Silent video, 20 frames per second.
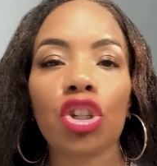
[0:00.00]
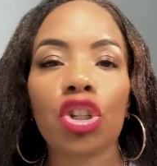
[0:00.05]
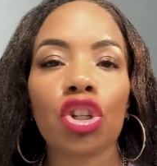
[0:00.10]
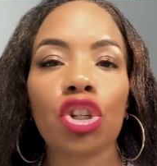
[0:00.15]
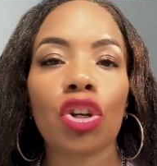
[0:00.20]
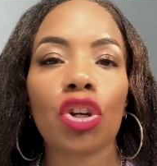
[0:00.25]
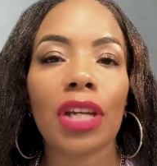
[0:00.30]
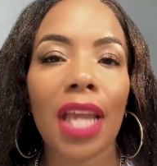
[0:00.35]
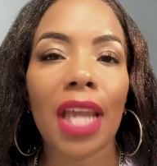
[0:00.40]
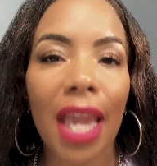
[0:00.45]

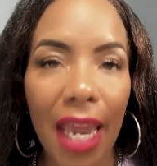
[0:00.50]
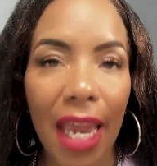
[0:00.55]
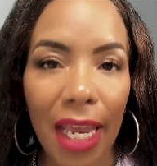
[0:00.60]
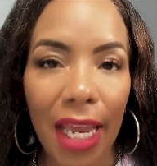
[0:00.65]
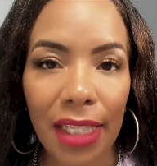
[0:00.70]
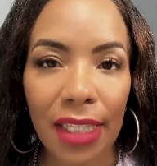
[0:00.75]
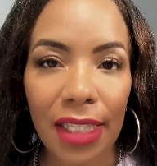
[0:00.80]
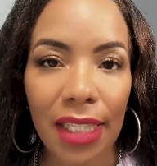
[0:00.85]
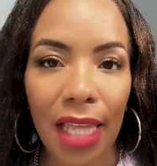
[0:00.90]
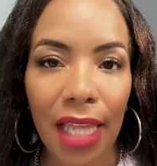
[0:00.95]
action
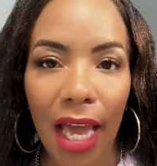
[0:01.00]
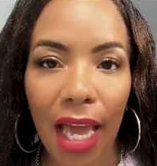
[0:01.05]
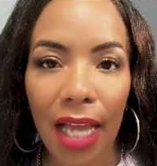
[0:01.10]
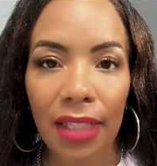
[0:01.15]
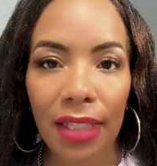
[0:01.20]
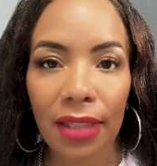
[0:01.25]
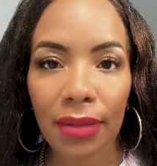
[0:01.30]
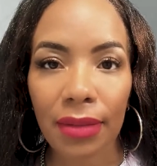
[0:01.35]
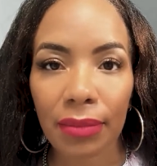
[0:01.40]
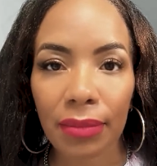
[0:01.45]
ends
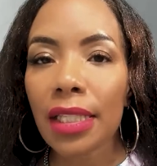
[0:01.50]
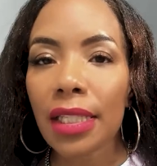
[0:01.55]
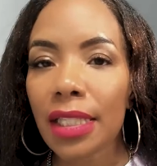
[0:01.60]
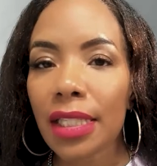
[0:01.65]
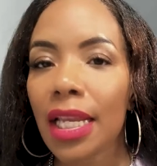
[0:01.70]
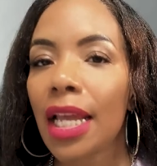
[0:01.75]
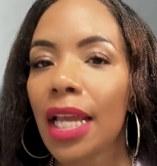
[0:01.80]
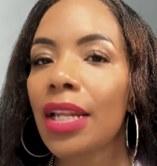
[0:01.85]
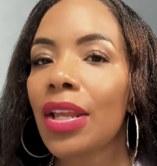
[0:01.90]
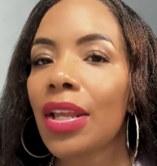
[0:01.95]
that.
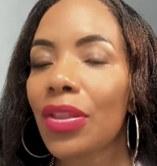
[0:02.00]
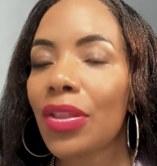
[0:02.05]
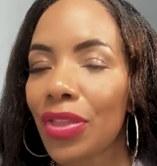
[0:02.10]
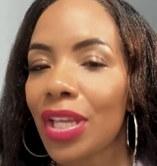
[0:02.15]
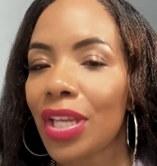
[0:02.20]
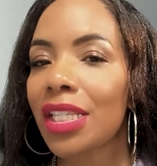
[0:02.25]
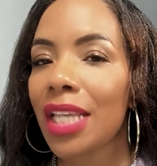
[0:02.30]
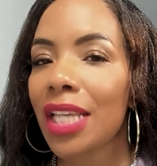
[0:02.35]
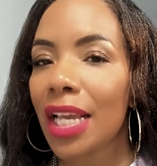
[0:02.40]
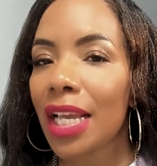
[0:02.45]
Instead,
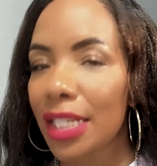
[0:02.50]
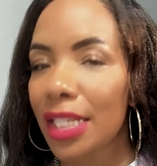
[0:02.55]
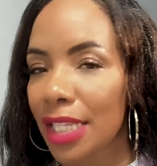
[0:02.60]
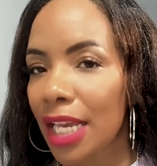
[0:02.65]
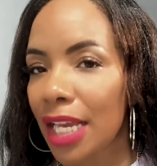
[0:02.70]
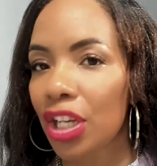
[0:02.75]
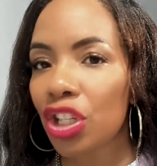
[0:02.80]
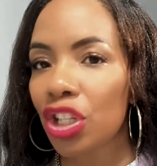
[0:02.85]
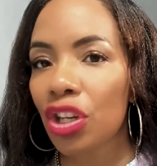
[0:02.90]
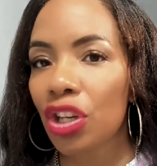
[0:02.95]
this
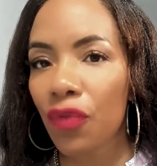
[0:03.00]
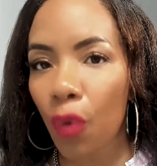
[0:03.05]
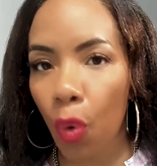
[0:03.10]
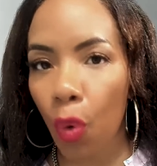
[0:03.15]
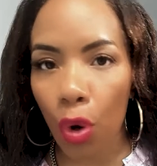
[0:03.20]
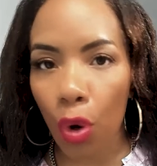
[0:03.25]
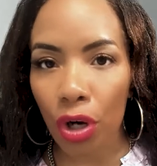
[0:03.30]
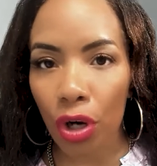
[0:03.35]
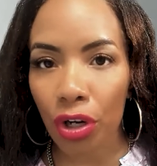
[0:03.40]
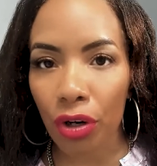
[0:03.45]
executive
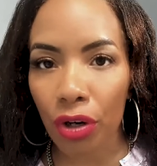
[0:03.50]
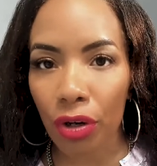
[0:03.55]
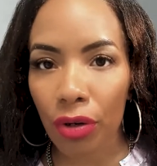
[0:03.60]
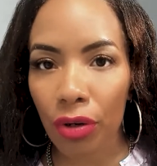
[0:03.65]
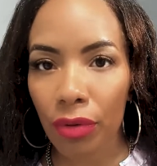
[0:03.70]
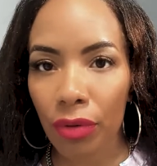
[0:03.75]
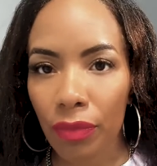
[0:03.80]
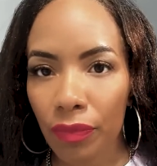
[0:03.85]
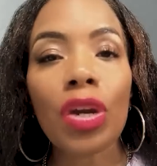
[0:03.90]
order